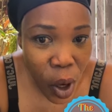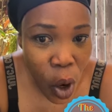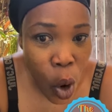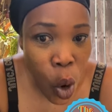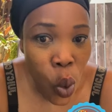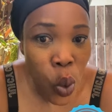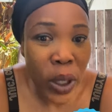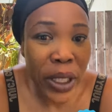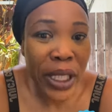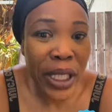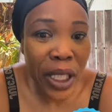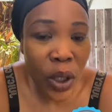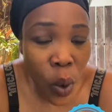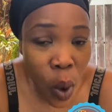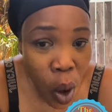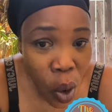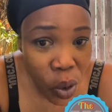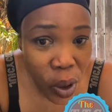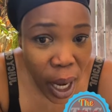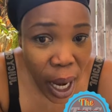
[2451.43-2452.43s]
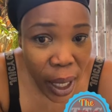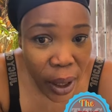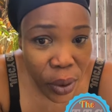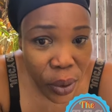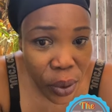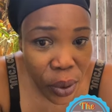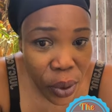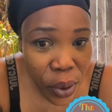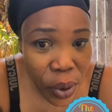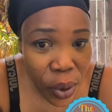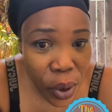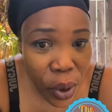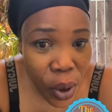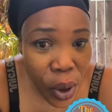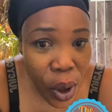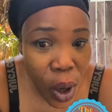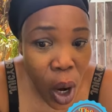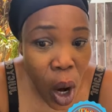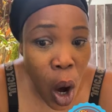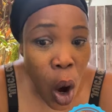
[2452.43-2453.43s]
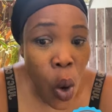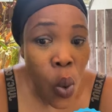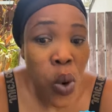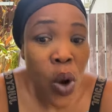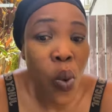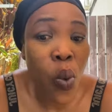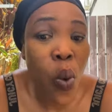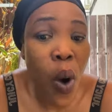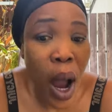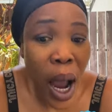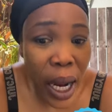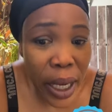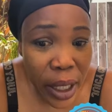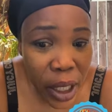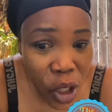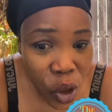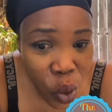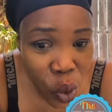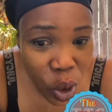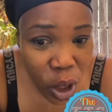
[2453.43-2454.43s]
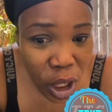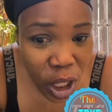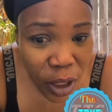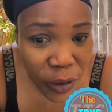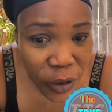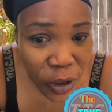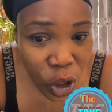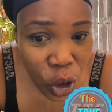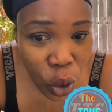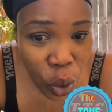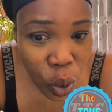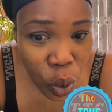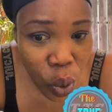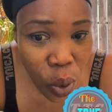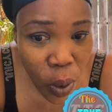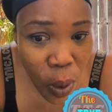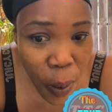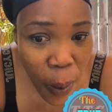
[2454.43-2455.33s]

We see what we now do. We want the unity for true.